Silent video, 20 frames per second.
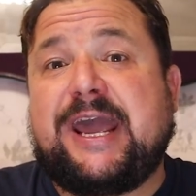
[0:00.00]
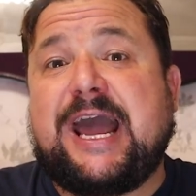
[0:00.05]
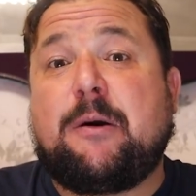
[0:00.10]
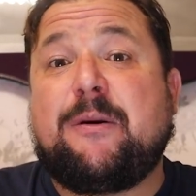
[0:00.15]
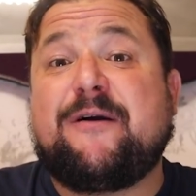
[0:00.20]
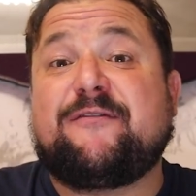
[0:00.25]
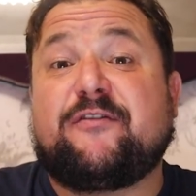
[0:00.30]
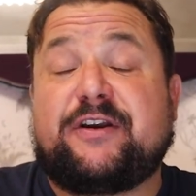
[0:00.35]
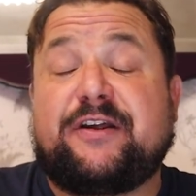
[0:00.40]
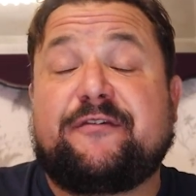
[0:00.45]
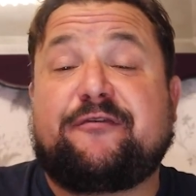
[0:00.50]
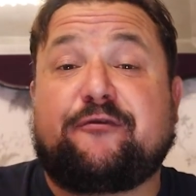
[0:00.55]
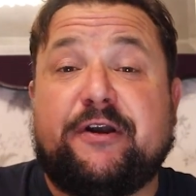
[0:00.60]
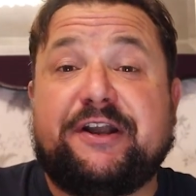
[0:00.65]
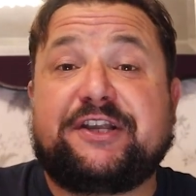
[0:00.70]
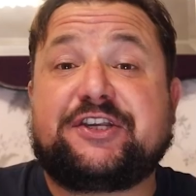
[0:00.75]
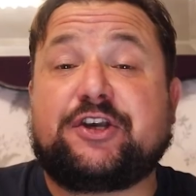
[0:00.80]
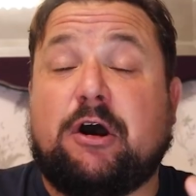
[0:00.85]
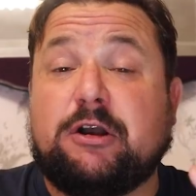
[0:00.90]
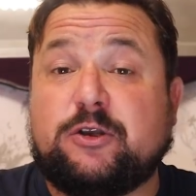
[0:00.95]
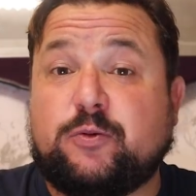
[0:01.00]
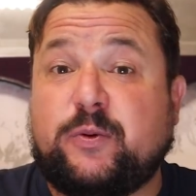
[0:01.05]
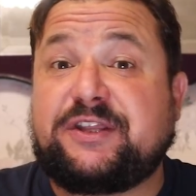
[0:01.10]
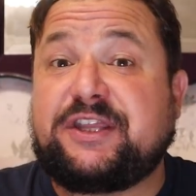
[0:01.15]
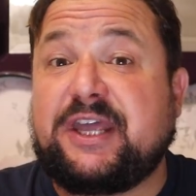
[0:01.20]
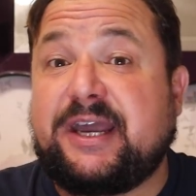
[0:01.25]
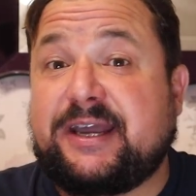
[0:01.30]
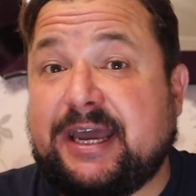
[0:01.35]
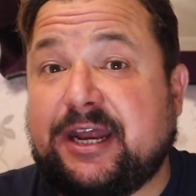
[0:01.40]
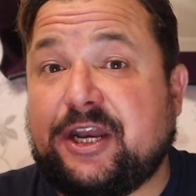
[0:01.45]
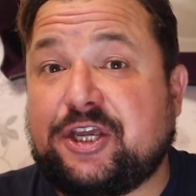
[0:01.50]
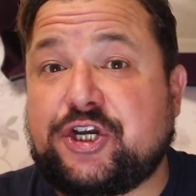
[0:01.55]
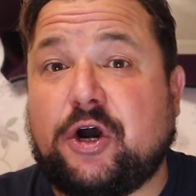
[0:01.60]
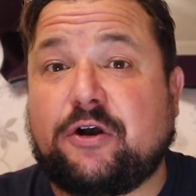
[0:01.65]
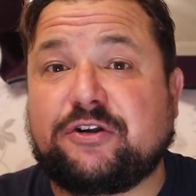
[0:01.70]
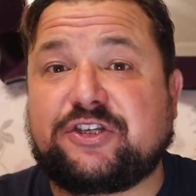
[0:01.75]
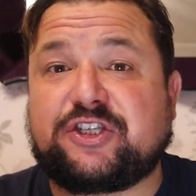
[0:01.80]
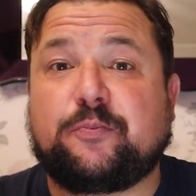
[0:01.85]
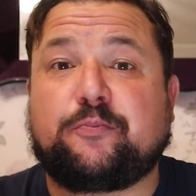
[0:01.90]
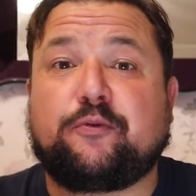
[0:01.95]
However, the three times we did get the
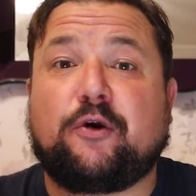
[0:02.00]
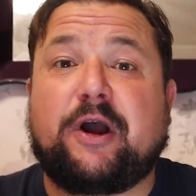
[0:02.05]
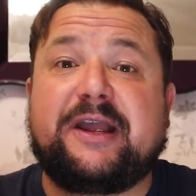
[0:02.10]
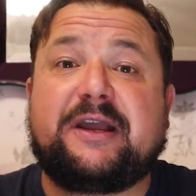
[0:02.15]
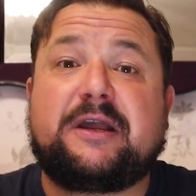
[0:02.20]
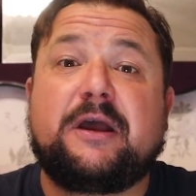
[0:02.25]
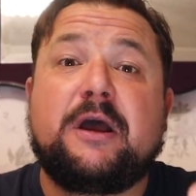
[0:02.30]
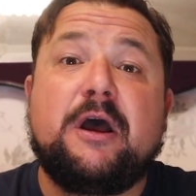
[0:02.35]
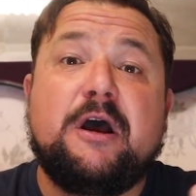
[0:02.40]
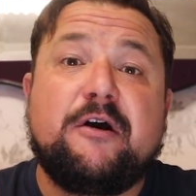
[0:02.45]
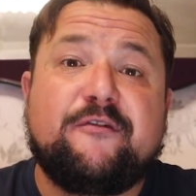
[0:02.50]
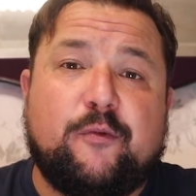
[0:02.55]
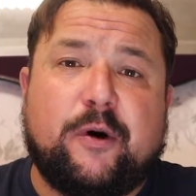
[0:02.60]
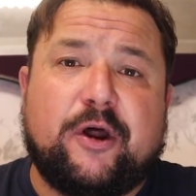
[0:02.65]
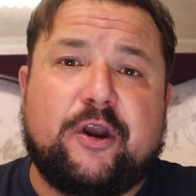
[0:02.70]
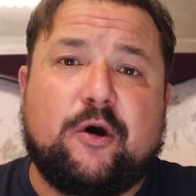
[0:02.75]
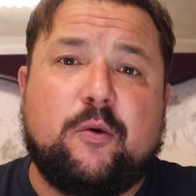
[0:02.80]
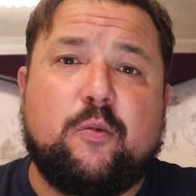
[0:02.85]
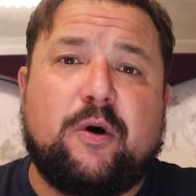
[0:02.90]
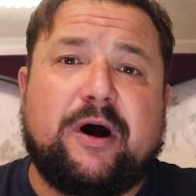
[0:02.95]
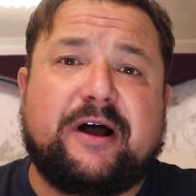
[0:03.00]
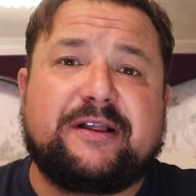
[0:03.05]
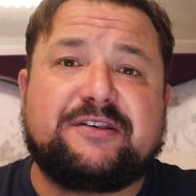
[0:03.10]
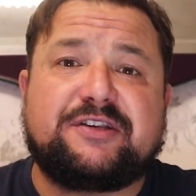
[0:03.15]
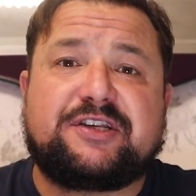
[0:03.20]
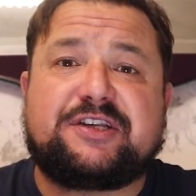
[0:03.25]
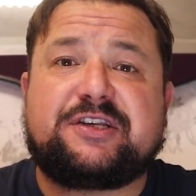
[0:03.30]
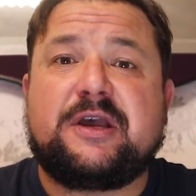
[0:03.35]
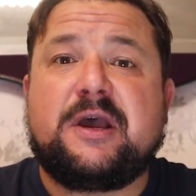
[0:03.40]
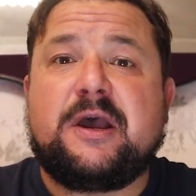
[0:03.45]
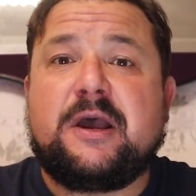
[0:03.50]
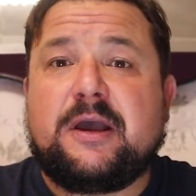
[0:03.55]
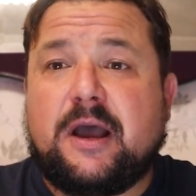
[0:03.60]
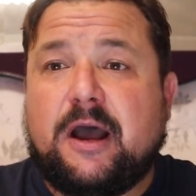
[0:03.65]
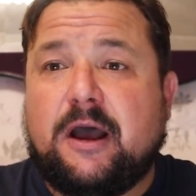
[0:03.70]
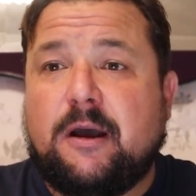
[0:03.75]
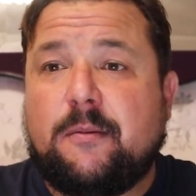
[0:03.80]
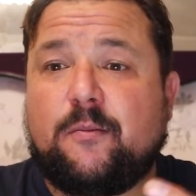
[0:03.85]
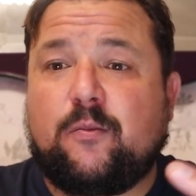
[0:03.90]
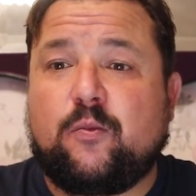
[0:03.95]
chance to break for one-on-ones,
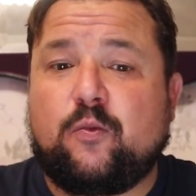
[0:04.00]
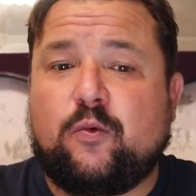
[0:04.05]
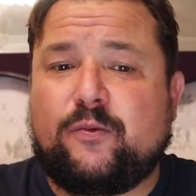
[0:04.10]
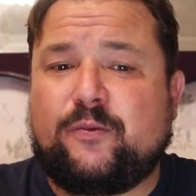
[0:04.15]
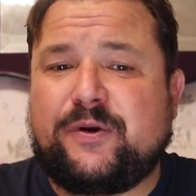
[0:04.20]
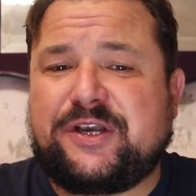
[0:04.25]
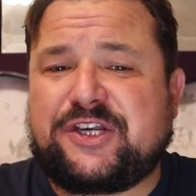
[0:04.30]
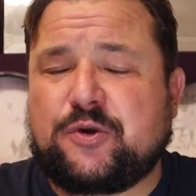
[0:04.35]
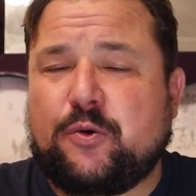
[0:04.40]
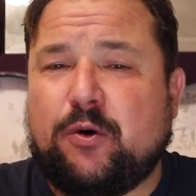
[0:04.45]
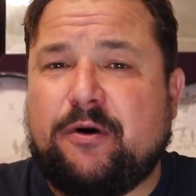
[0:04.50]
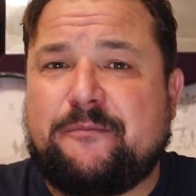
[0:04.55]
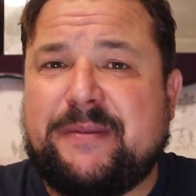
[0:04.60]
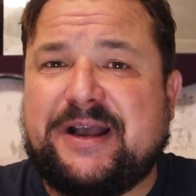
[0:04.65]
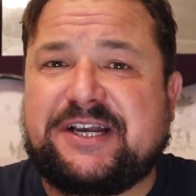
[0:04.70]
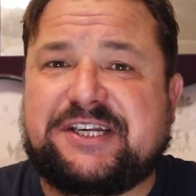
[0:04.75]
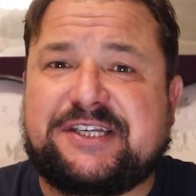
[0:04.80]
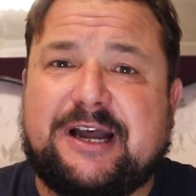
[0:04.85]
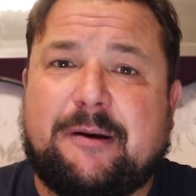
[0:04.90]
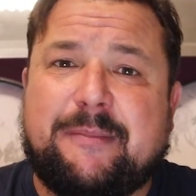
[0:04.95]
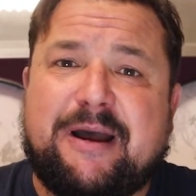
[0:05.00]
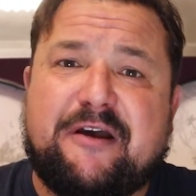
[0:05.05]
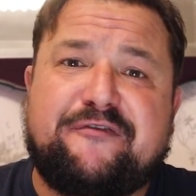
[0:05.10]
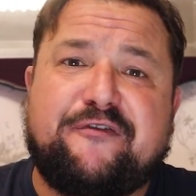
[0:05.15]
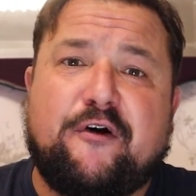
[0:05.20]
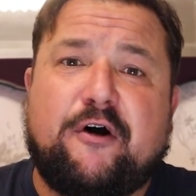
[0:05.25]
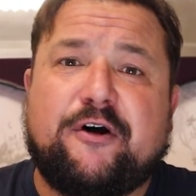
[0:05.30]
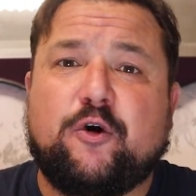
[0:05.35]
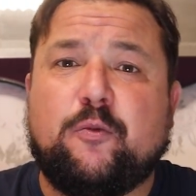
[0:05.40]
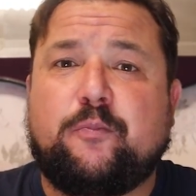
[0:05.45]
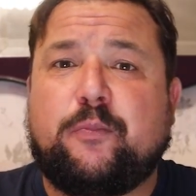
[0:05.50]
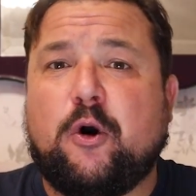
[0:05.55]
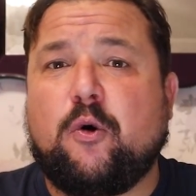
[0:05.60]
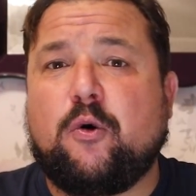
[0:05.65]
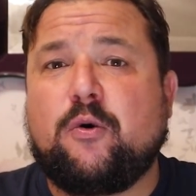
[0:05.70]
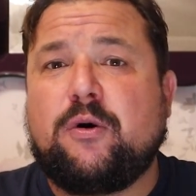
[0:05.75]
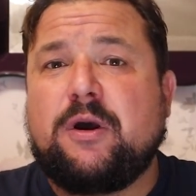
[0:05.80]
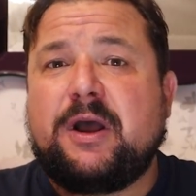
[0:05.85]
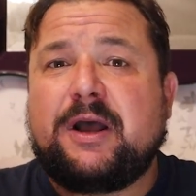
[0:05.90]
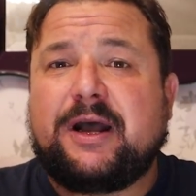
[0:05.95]
we sort of messed up our final
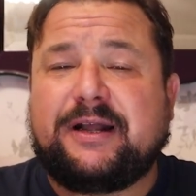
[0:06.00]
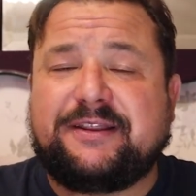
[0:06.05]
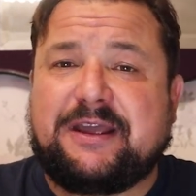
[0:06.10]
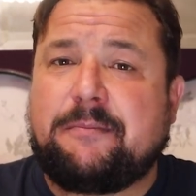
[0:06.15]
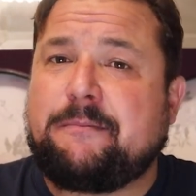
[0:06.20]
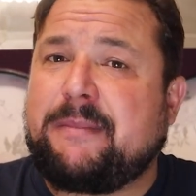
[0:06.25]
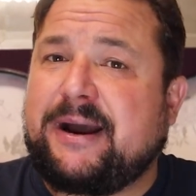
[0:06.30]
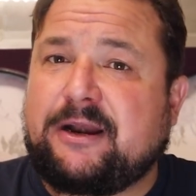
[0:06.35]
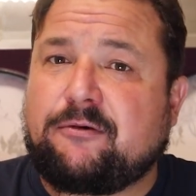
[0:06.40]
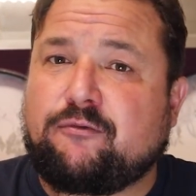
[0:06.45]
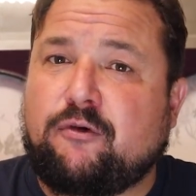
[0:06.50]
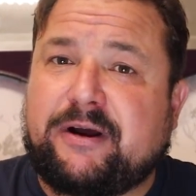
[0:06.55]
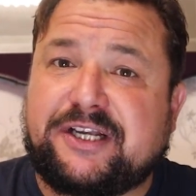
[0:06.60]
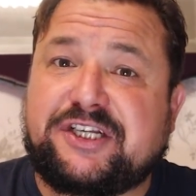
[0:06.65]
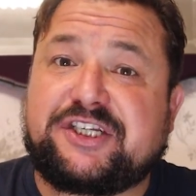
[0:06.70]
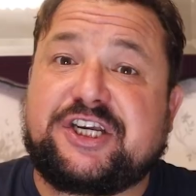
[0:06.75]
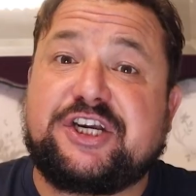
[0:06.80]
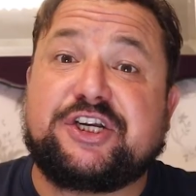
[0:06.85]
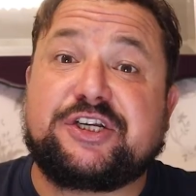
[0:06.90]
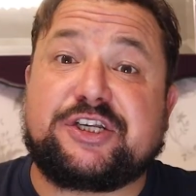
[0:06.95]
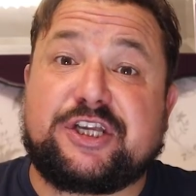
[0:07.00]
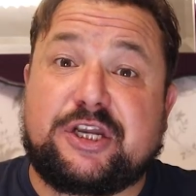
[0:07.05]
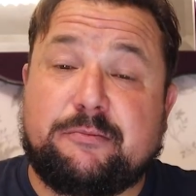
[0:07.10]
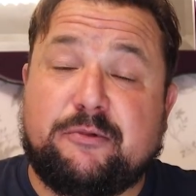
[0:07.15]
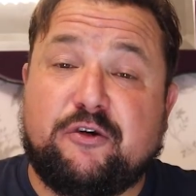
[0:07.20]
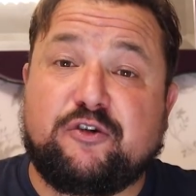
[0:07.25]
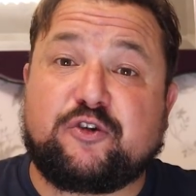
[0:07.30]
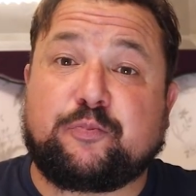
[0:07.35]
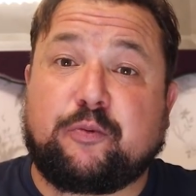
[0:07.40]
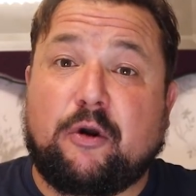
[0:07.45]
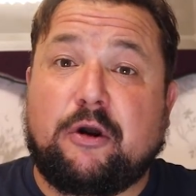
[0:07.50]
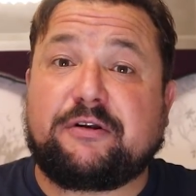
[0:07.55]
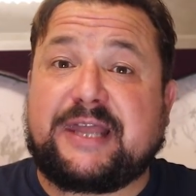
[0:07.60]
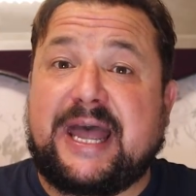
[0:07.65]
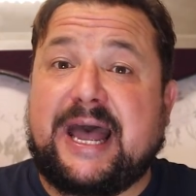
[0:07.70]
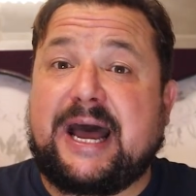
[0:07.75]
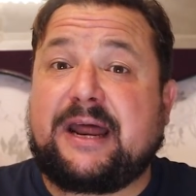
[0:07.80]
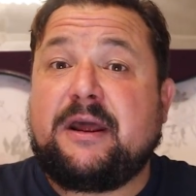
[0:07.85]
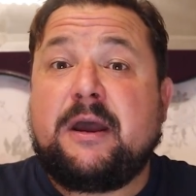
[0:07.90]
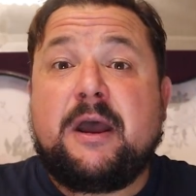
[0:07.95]
ball and didn't make the right decisions and the moves broke
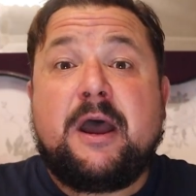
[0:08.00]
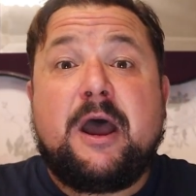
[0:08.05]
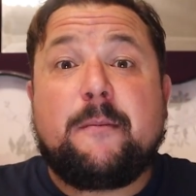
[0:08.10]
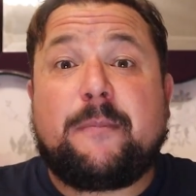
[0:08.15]
down.